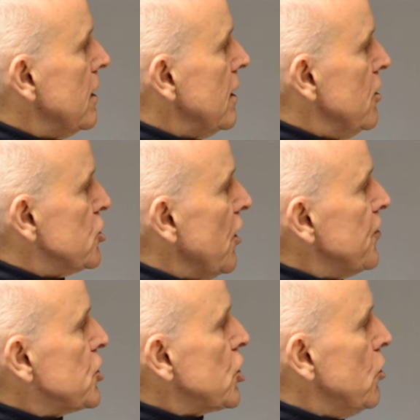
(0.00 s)
who's on
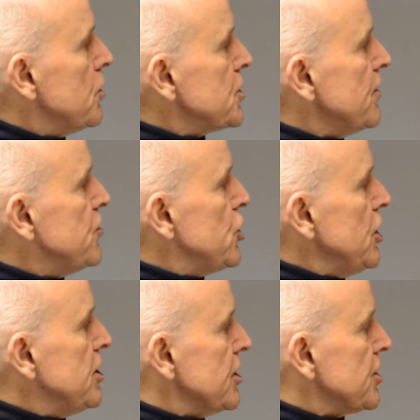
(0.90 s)
the shoulders of
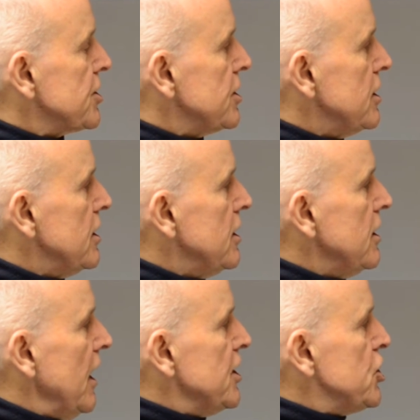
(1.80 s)
Jesus,
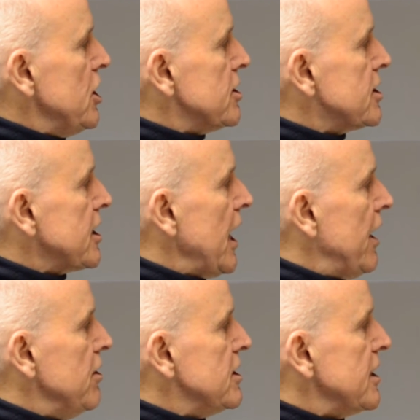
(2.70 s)
and Jesus
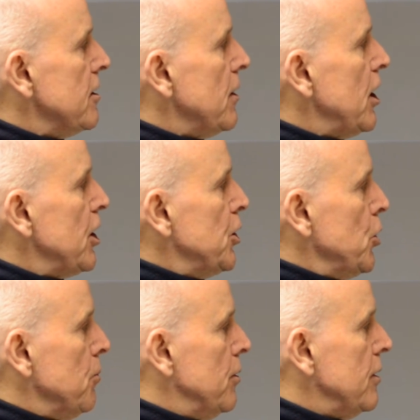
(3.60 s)
carries him
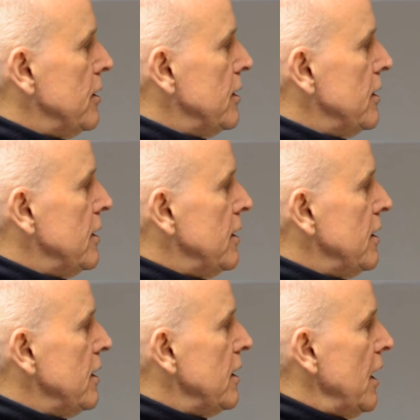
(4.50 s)
home.
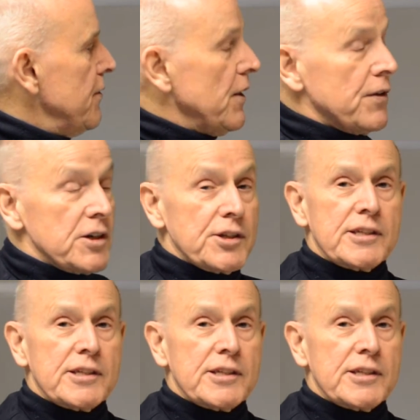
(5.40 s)
And then there's the